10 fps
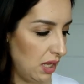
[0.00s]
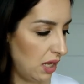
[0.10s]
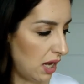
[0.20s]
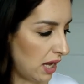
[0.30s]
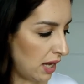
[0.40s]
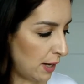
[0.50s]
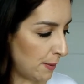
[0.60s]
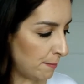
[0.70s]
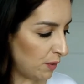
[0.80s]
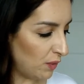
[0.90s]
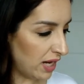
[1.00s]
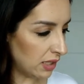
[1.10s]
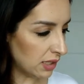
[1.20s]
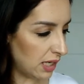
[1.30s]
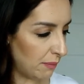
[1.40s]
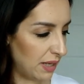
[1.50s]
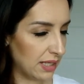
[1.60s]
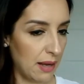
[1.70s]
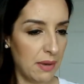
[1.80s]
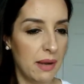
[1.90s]
What else did I pick
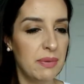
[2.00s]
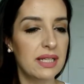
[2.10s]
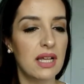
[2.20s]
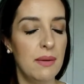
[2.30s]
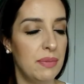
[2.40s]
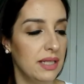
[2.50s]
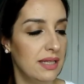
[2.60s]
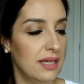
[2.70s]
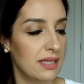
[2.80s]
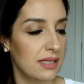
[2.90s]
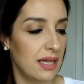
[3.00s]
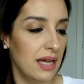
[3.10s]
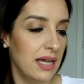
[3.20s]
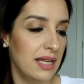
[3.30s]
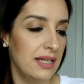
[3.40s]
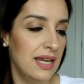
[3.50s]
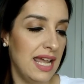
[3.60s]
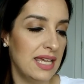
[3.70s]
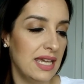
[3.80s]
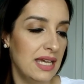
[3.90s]
up? I picked up this
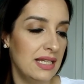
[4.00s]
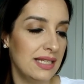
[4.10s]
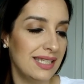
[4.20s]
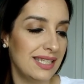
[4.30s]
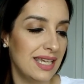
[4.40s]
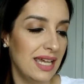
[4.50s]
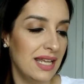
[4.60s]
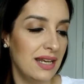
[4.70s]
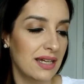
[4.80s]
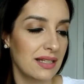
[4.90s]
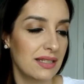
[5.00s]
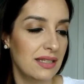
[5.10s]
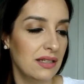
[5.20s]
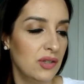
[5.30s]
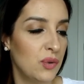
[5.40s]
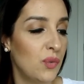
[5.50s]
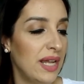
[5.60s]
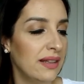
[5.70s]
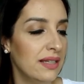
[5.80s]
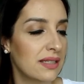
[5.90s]
Naked Skin Concealer
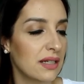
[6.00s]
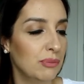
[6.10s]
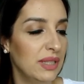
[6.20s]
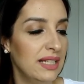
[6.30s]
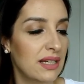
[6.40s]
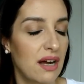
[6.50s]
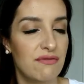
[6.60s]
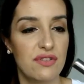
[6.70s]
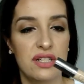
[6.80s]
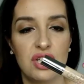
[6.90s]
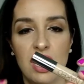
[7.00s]
Weightless Complete Coverage